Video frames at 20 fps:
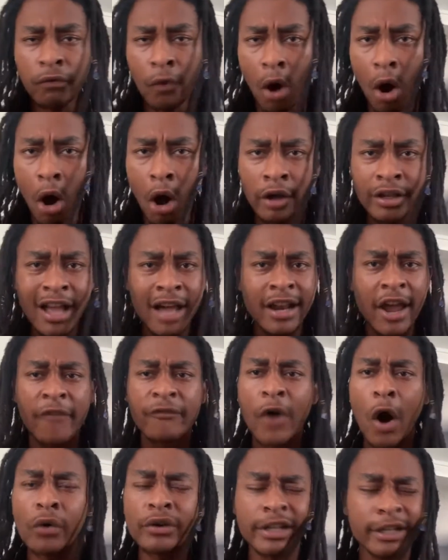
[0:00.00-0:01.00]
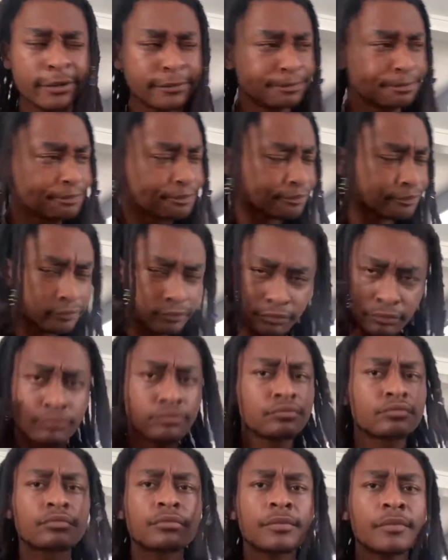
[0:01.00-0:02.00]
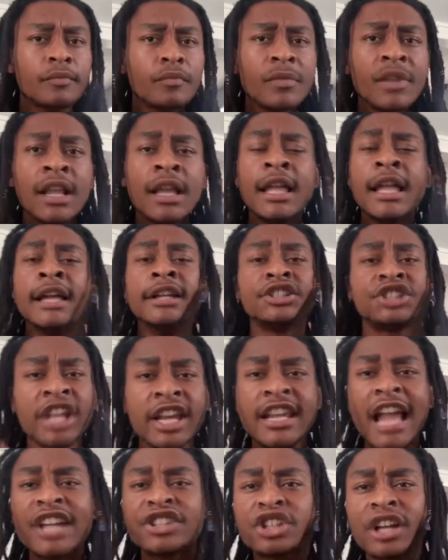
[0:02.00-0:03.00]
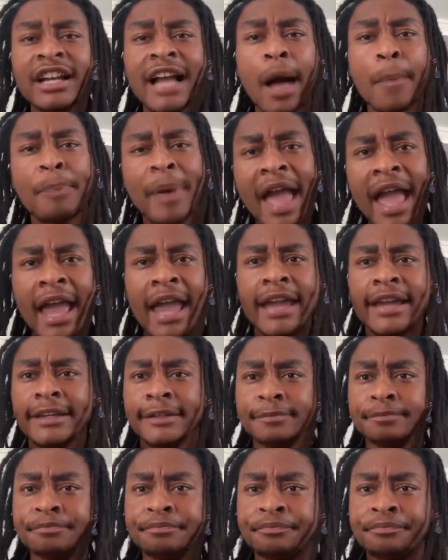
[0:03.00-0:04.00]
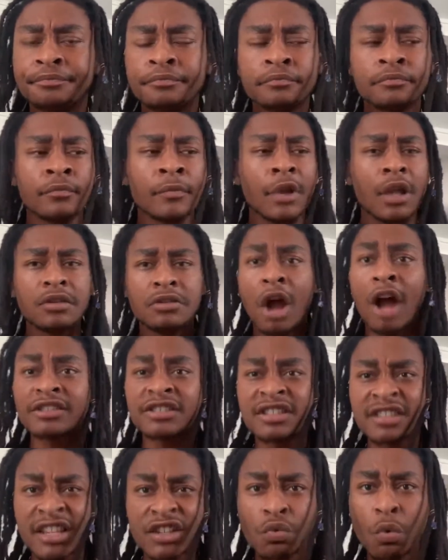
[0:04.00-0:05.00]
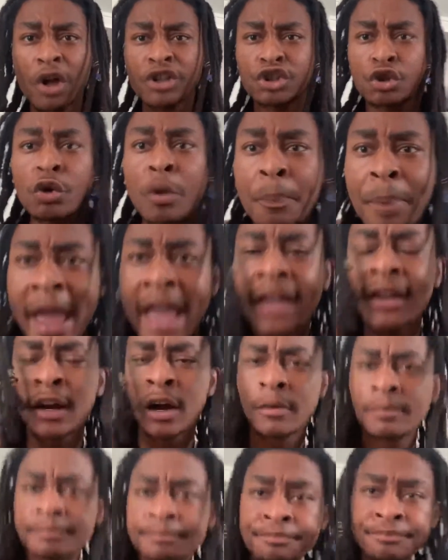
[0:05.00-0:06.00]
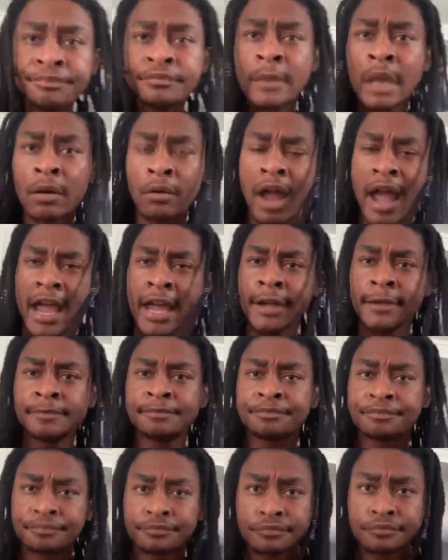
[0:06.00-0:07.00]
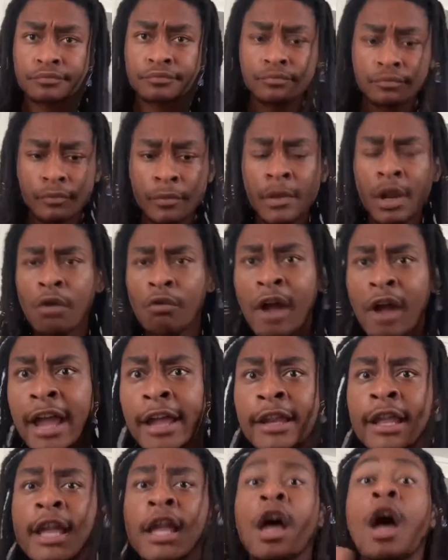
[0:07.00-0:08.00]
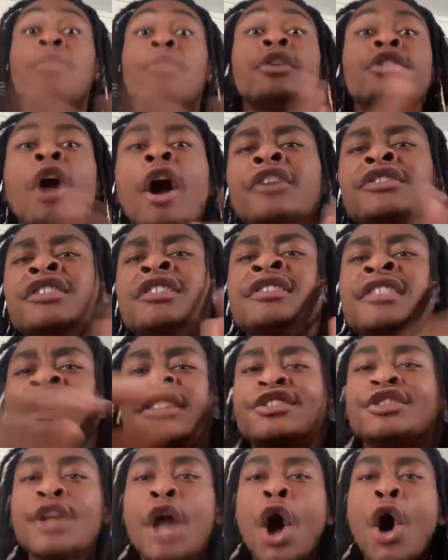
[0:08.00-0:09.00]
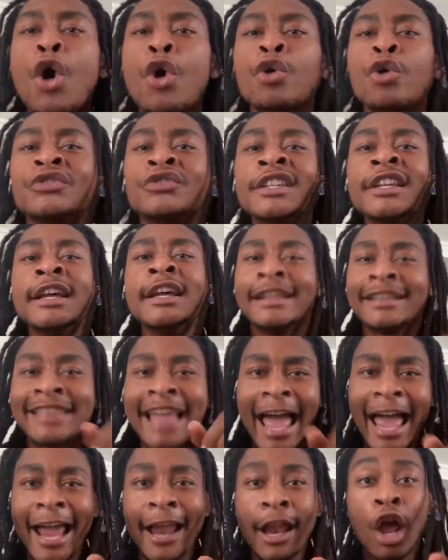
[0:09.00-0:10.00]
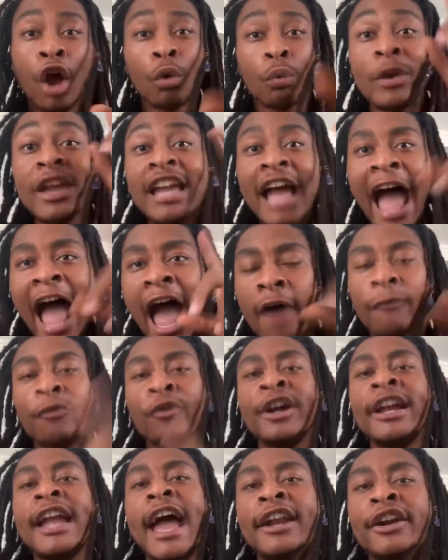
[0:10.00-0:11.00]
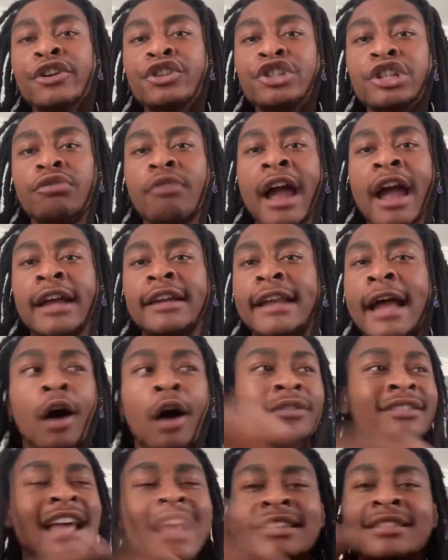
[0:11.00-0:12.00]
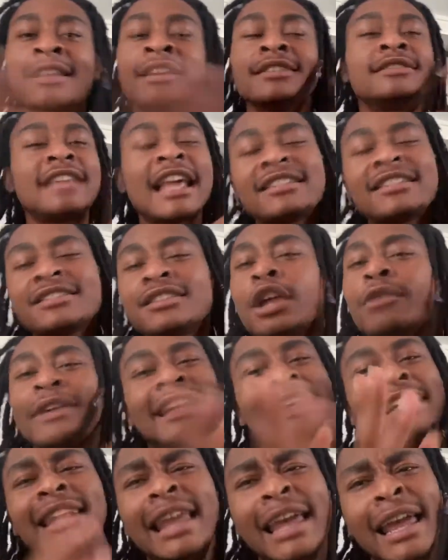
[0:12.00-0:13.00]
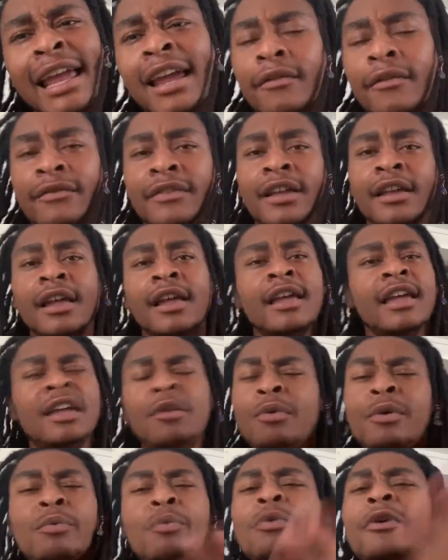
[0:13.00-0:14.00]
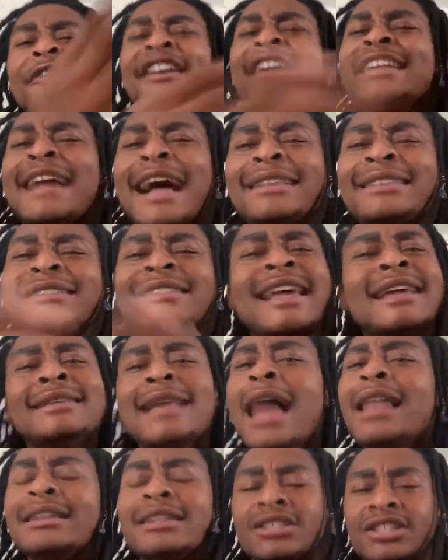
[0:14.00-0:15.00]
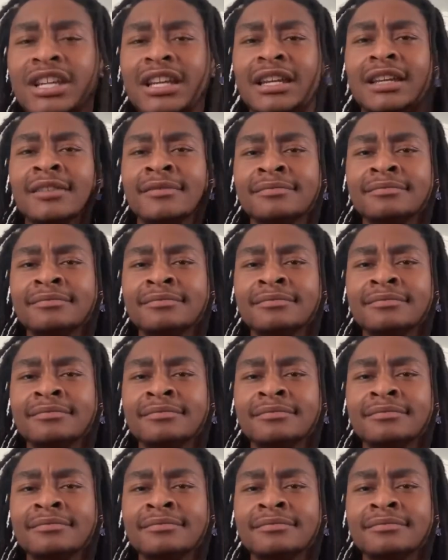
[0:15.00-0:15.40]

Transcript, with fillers: for all y'all that voted, shit, y'all should have got paid. Narcissist wants you to pay them, right? Right? The narcissist knows that we can have free energy right now. Tesla, Tesla already lived. We already got the technology.